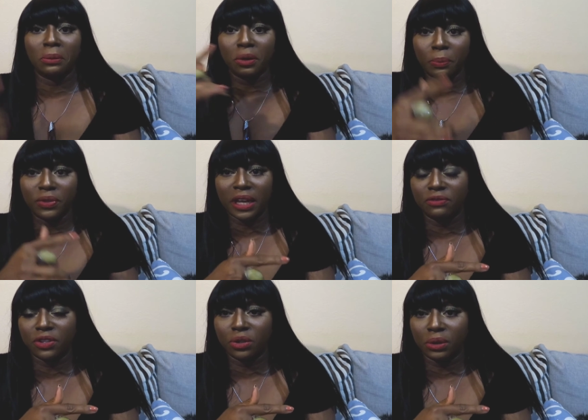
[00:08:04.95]
I'm going to put
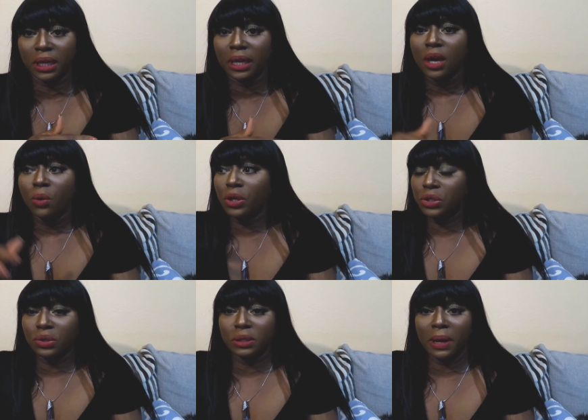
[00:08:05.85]
that video here where I talked